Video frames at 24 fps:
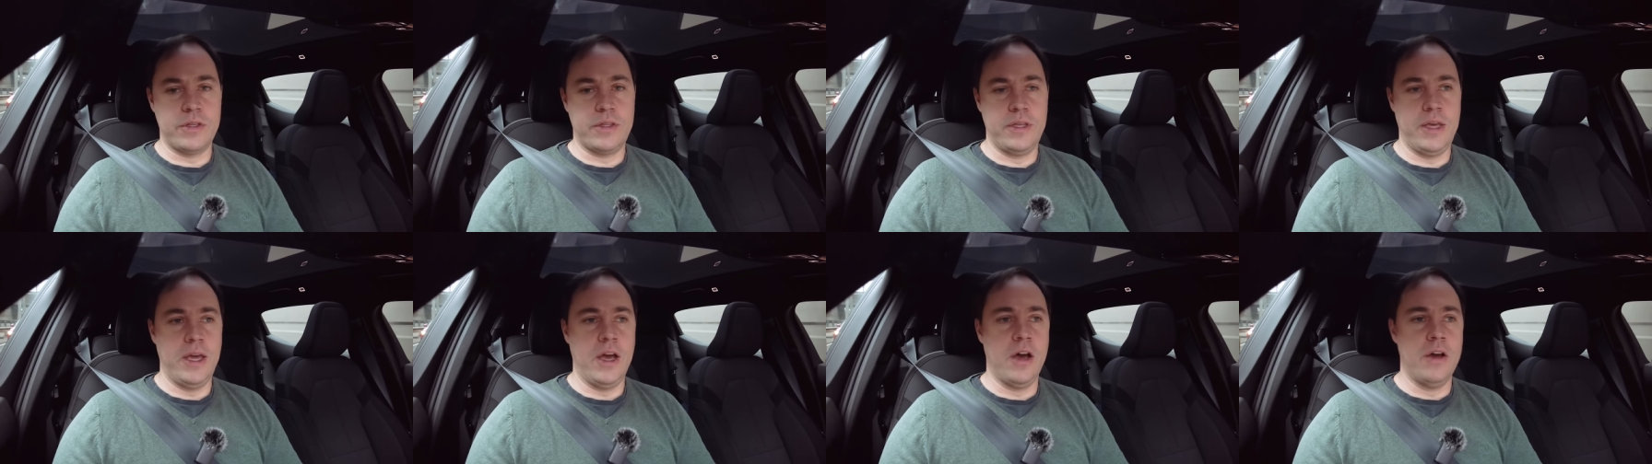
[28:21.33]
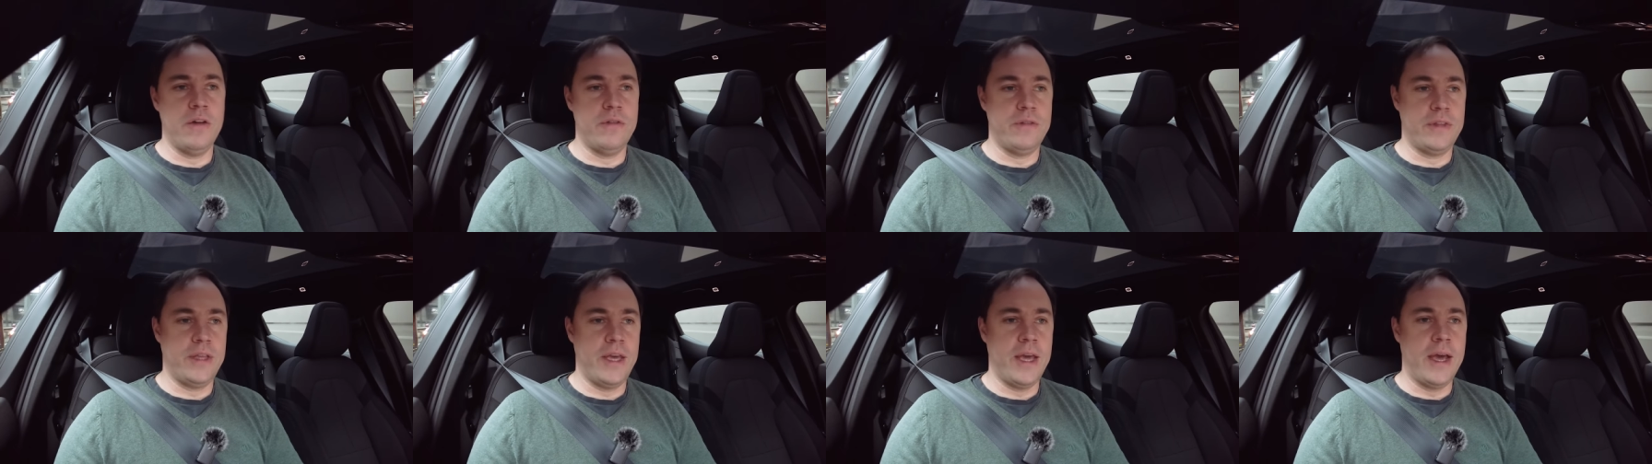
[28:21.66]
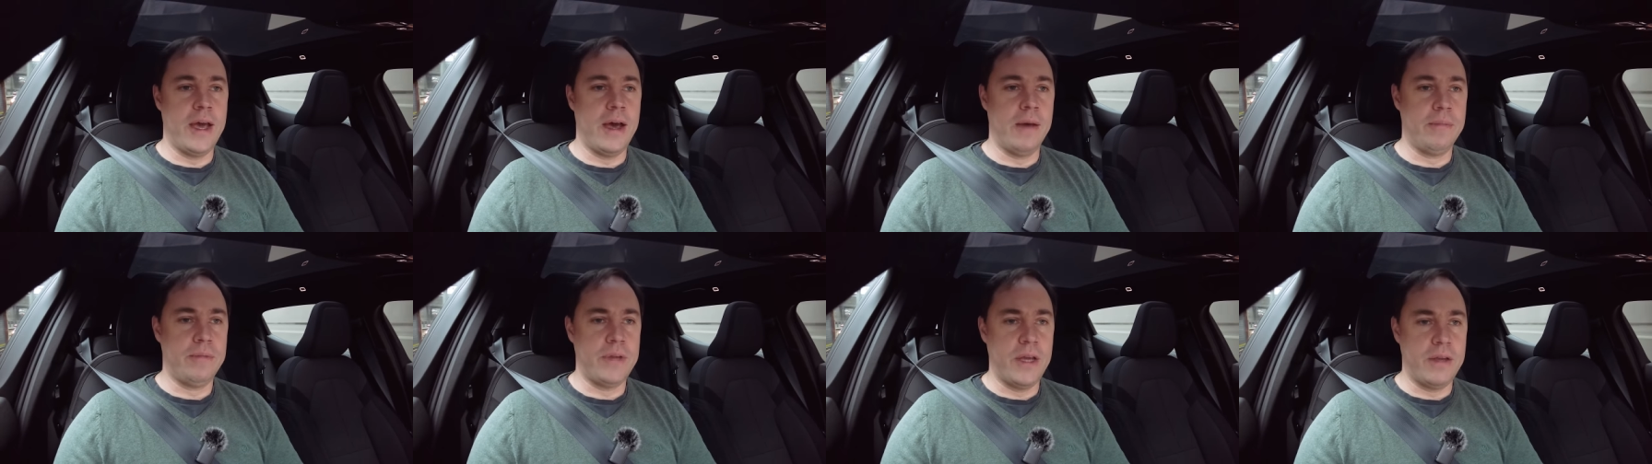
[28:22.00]
the over-the-air
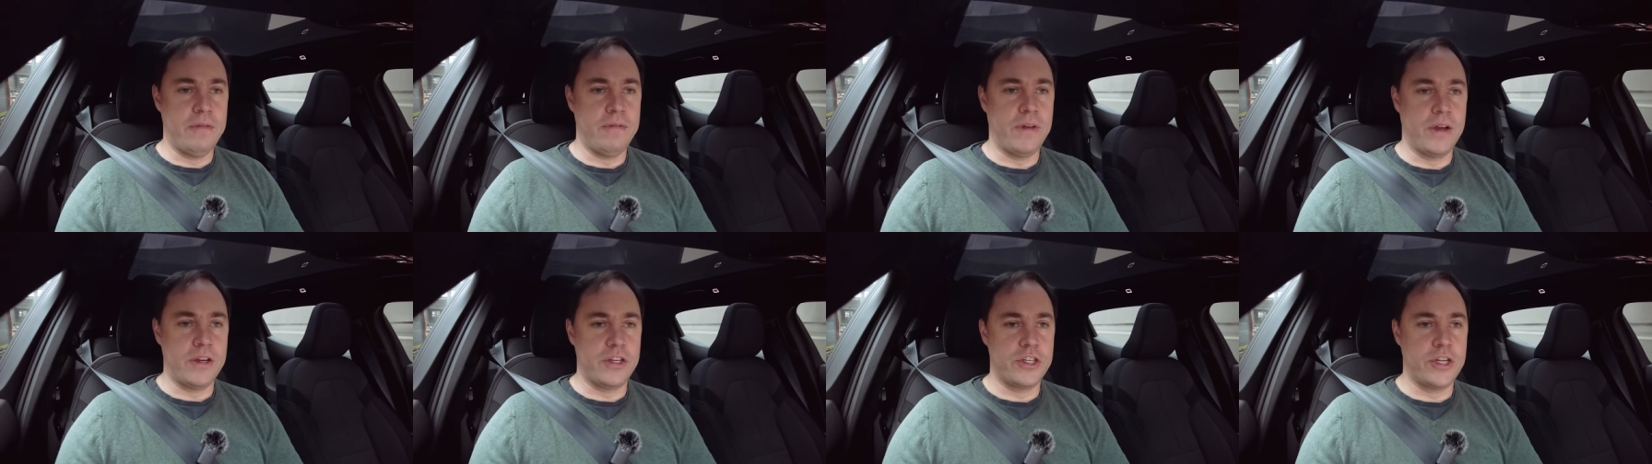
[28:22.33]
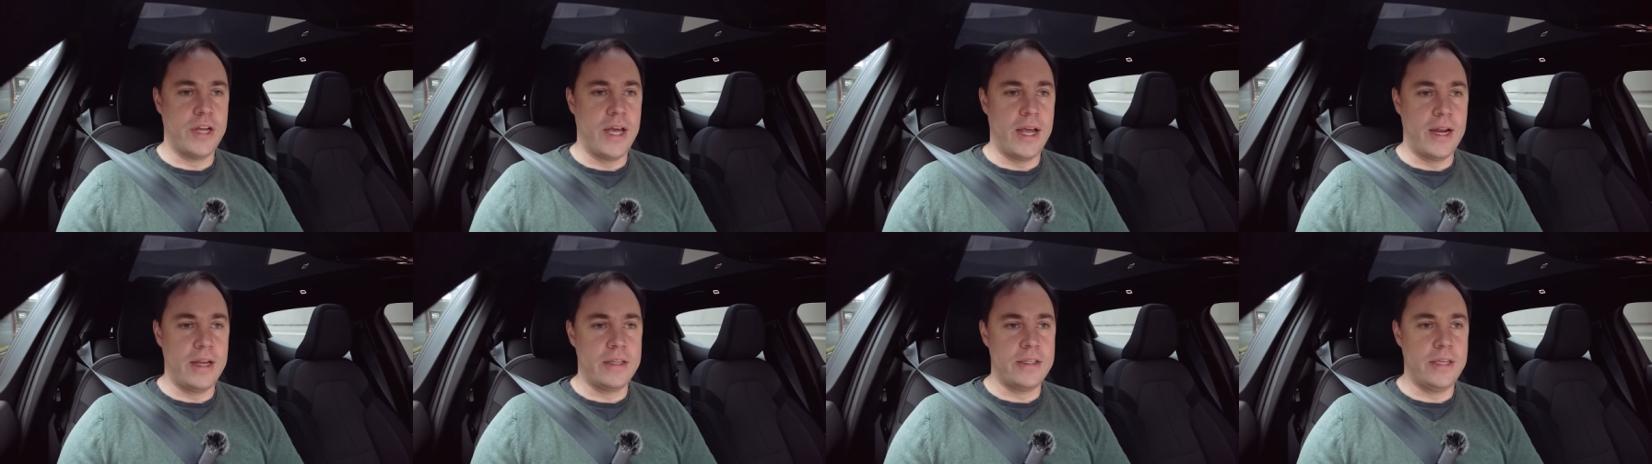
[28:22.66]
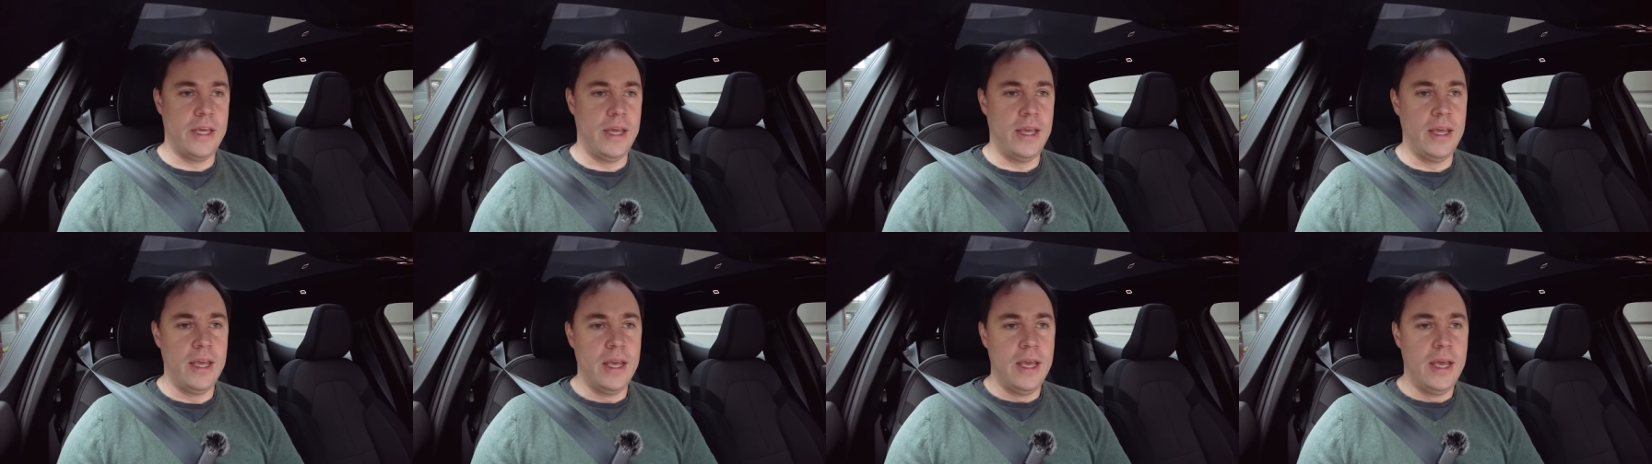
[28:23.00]
update
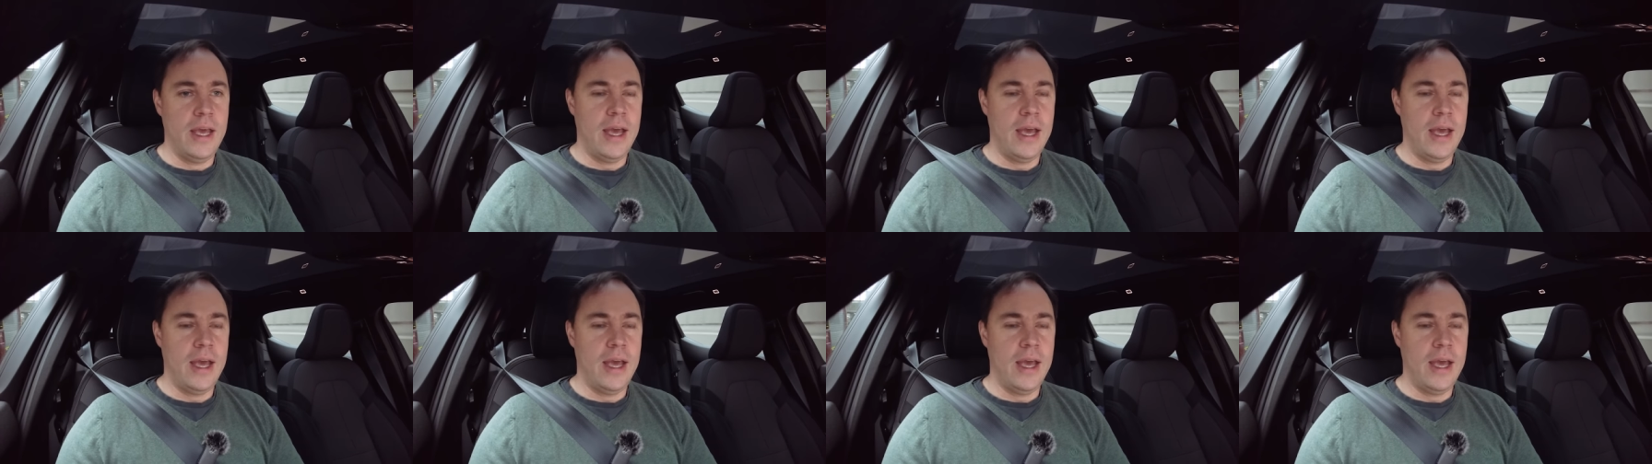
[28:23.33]
functionality,